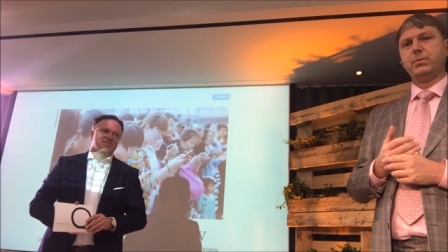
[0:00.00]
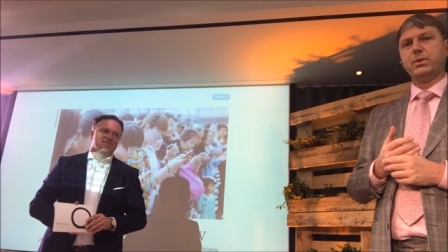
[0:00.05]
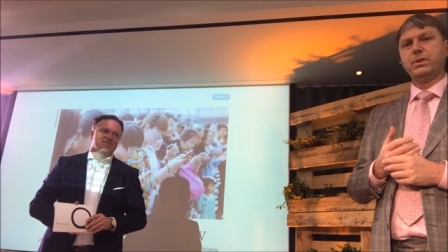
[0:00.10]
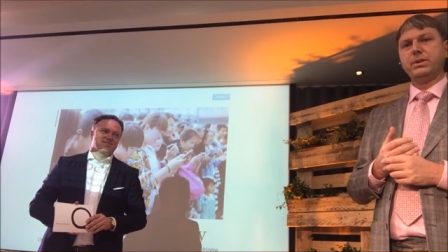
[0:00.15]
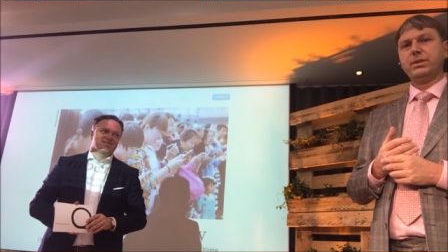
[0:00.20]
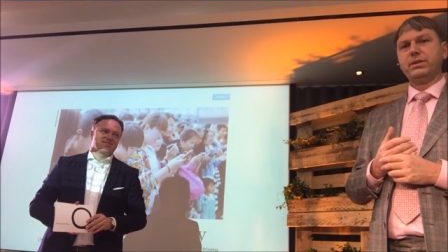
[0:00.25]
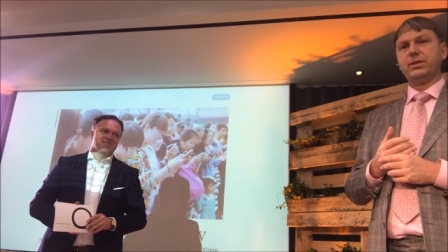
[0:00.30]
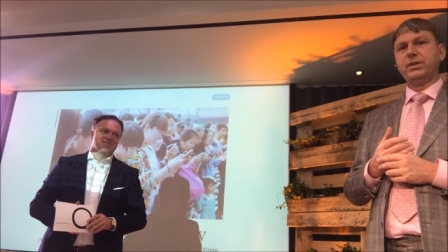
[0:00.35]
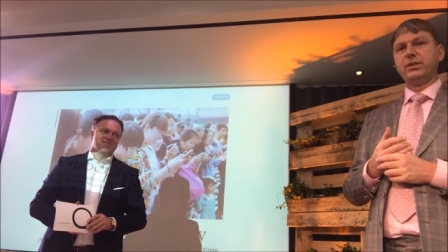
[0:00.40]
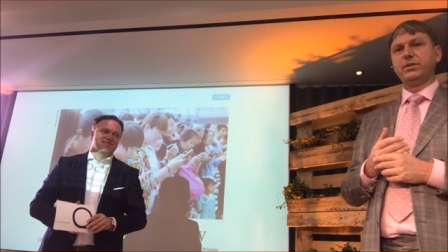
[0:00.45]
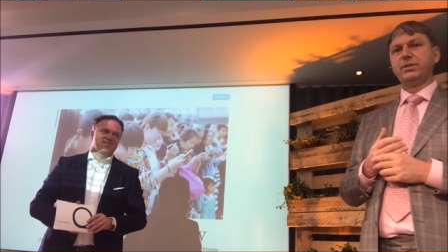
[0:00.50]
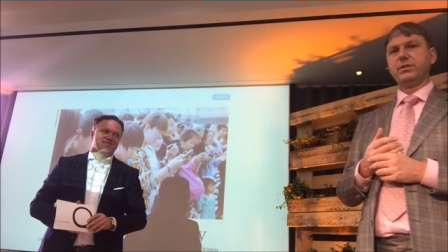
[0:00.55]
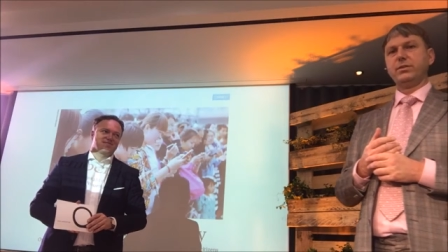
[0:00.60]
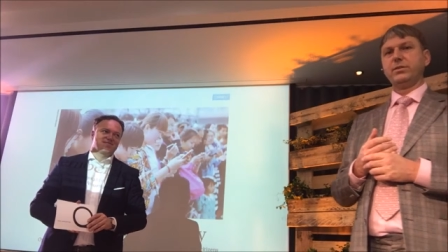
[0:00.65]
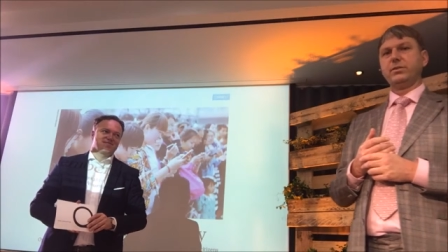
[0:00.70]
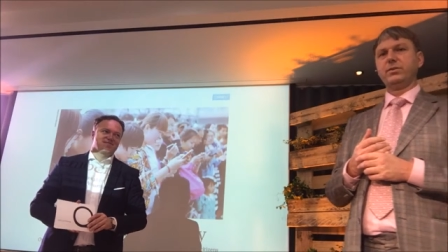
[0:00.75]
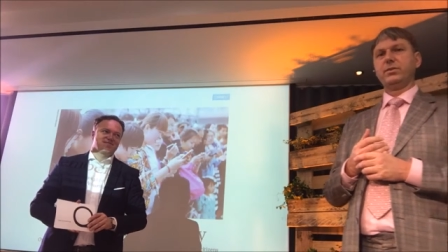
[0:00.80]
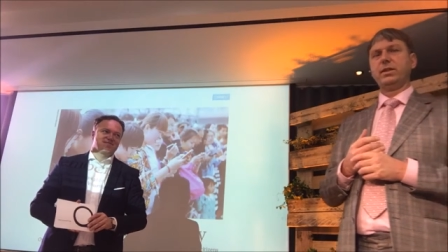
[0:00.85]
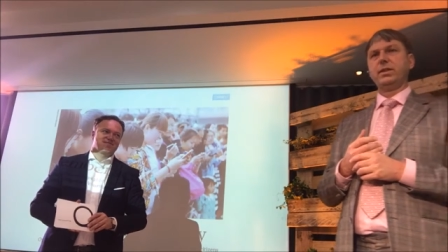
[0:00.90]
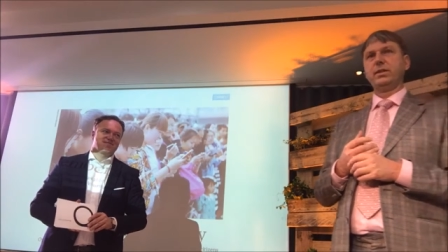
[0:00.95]

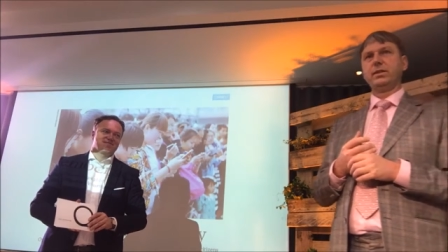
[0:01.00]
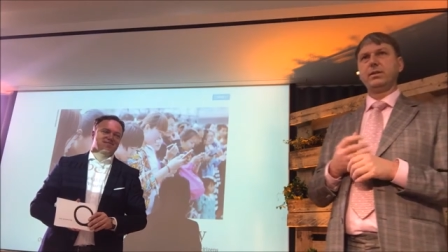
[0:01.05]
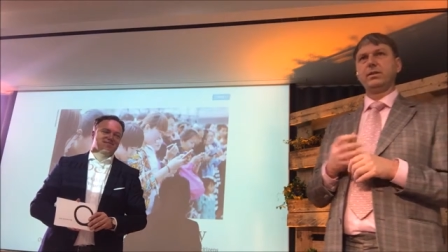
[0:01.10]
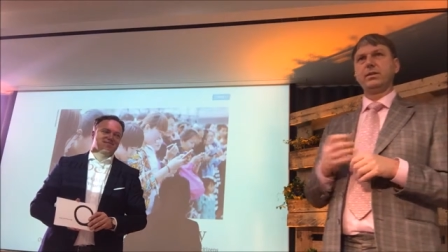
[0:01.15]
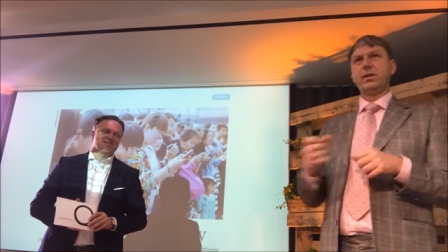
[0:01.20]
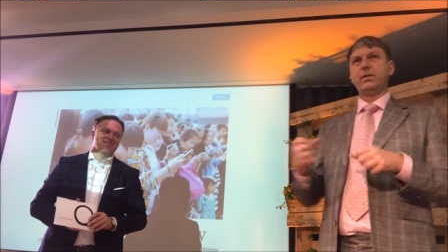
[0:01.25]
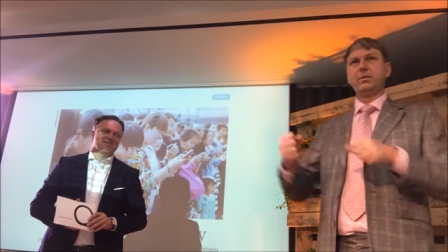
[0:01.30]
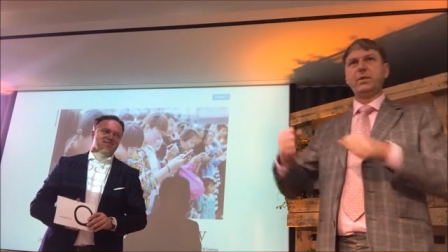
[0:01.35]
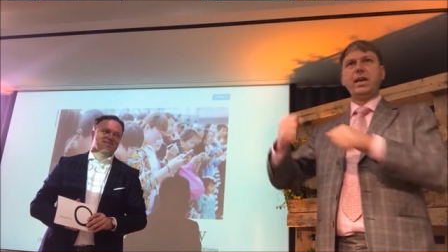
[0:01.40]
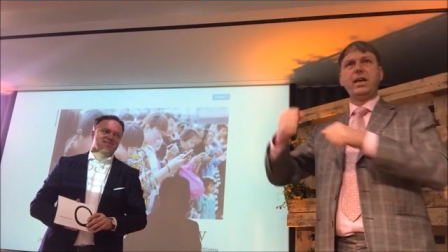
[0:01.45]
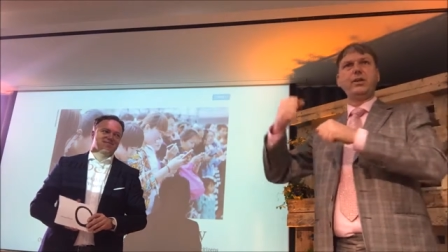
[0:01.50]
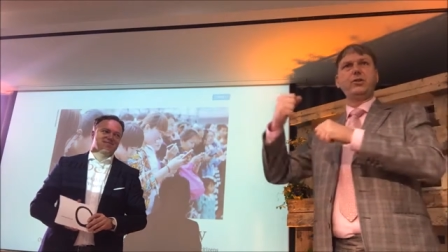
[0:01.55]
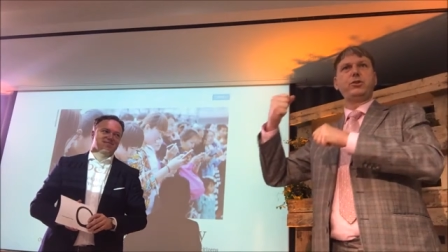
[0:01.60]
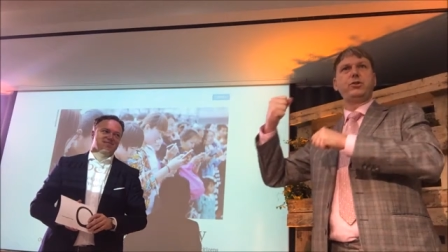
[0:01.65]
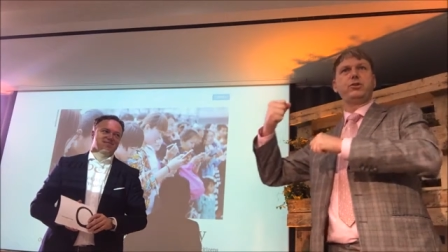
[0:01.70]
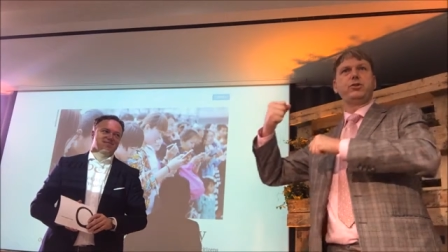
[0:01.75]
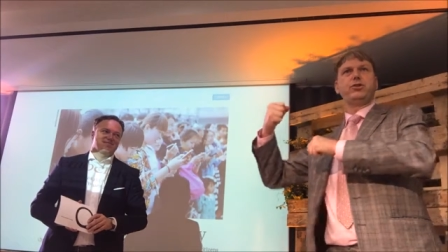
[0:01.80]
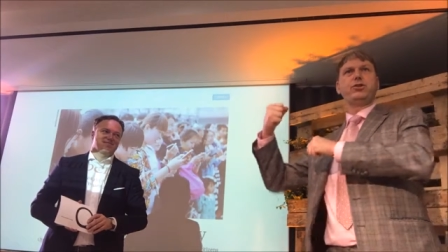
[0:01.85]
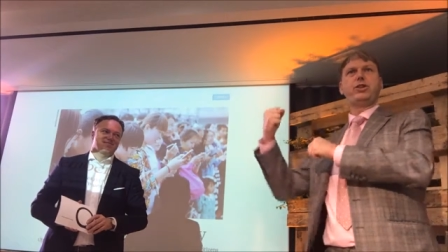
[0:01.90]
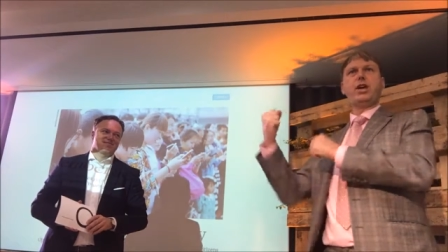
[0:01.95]
politicians saying, you know, they
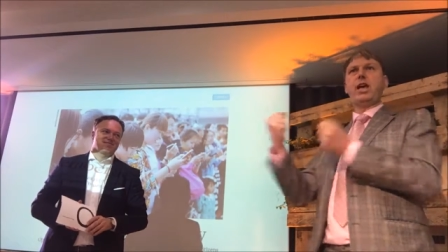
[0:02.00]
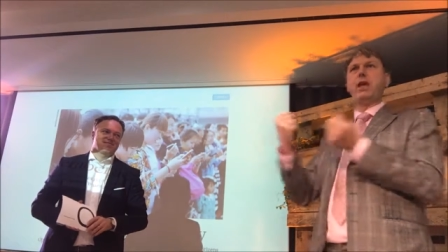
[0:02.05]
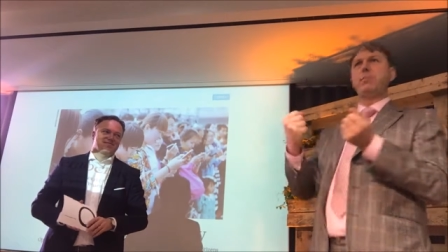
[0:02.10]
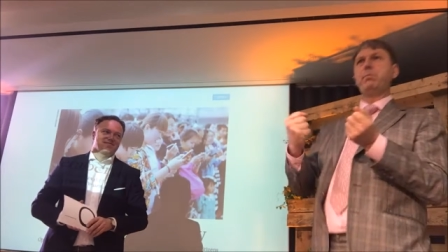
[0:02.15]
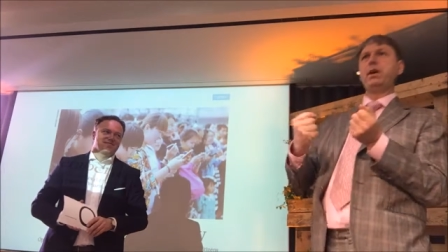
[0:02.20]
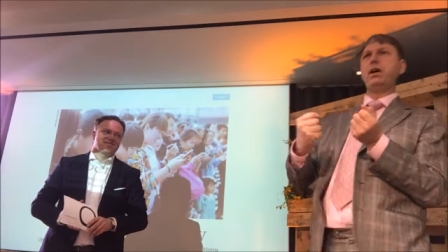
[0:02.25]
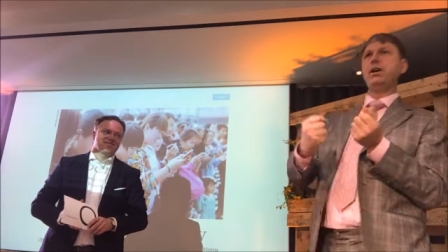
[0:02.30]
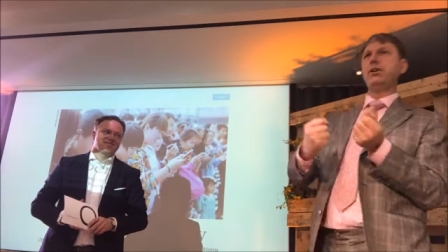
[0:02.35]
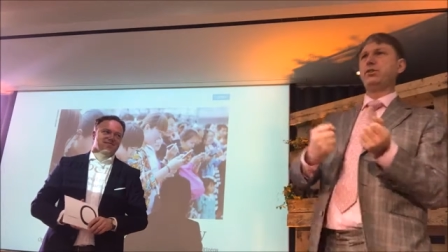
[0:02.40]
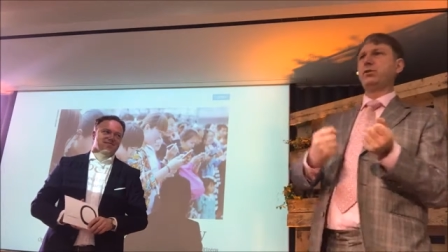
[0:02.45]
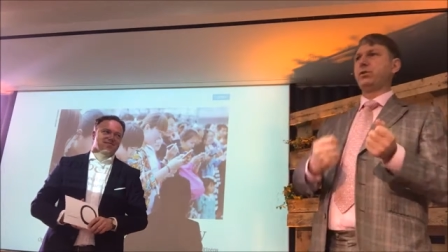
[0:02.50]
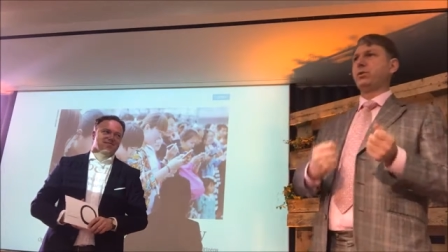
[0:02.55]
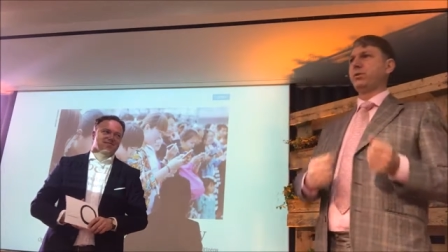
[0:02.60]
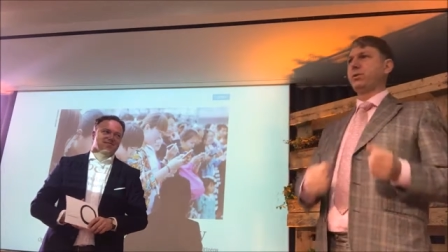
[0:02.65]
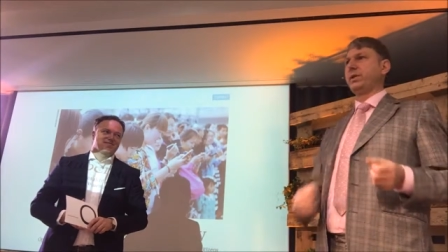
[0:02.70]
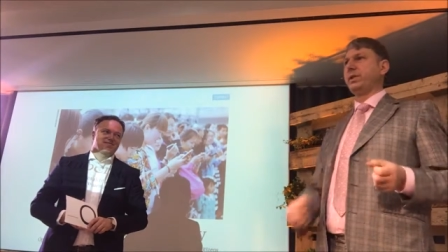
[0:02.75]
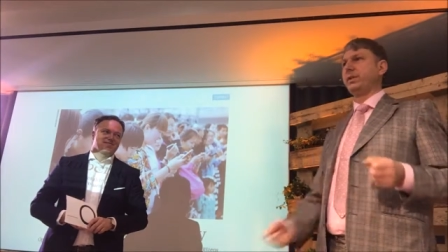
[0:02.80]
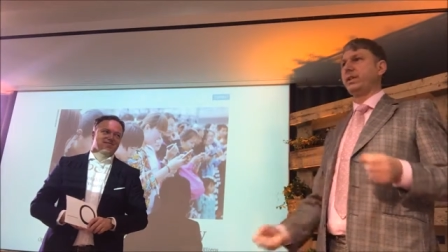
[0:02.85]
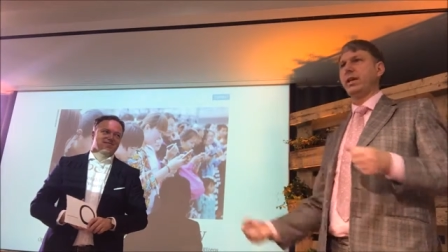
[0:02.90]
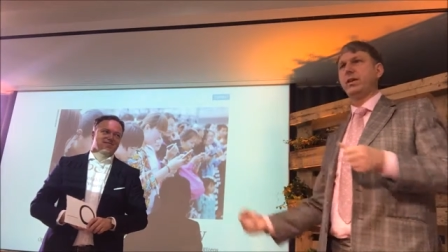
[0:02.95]
should shape
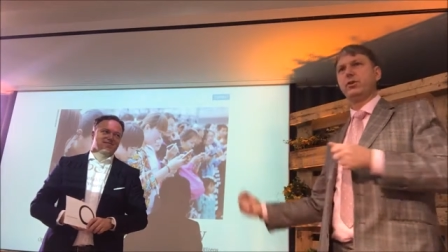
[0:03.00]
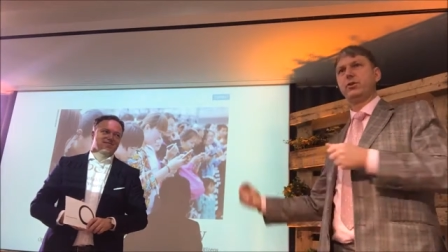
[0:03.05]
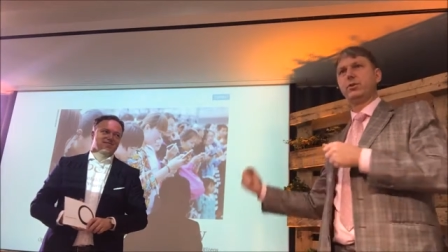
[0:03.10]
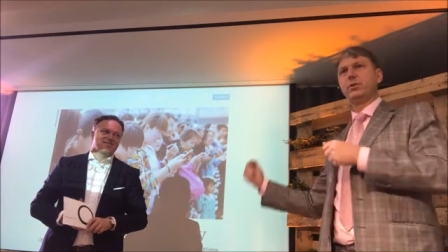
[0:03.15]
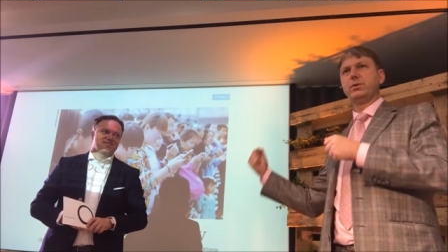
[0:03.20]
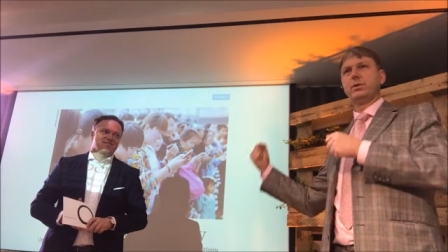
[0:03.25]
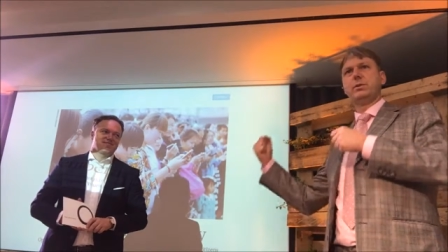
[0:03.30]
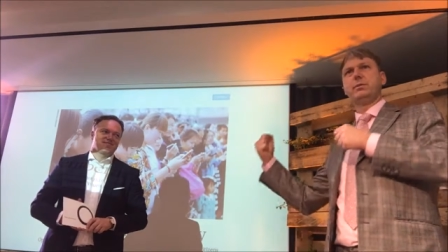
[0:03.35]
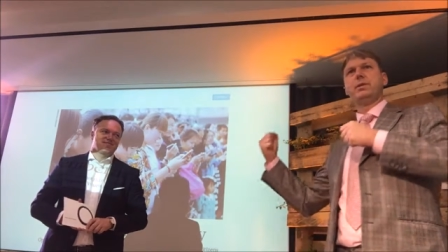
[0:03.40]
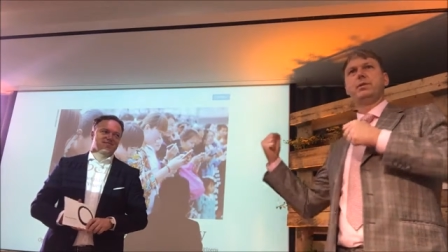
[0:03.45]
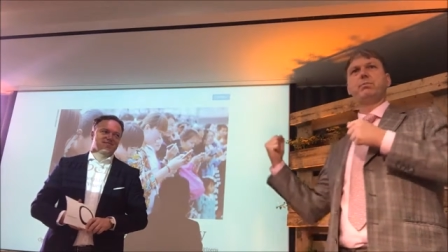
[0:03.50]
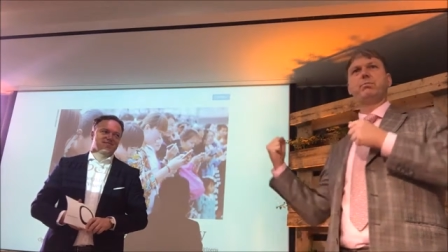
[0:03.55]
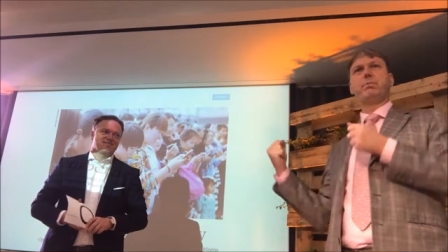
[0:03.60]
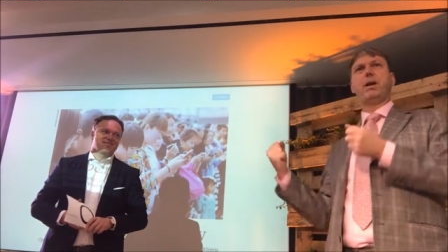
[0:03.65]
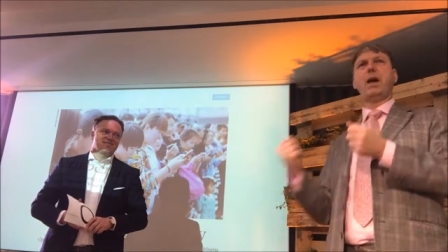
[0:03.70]
history, they should be